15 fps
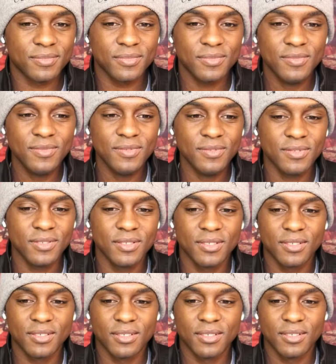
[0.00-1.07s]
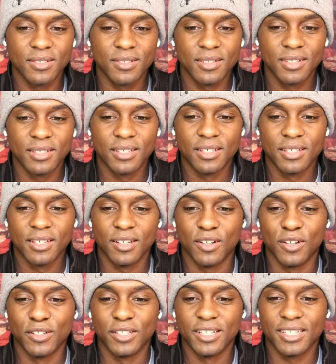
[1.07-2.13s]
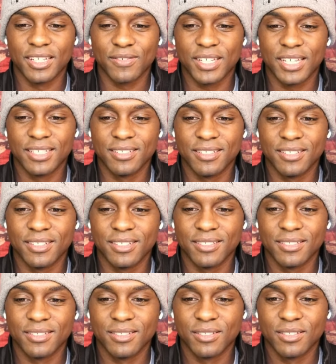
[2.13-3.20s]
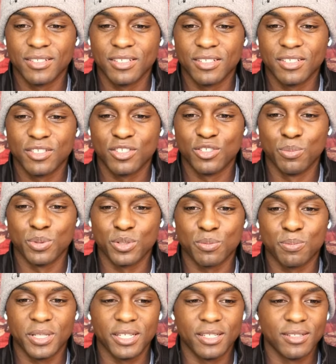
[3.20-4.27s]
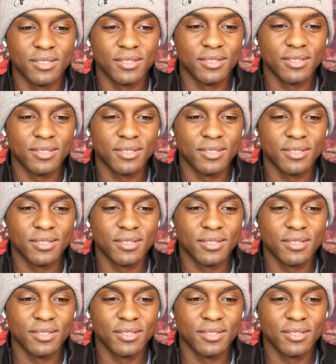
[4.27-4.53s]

Now, okay, great. Um, oh, hold on, I've got it on super speed.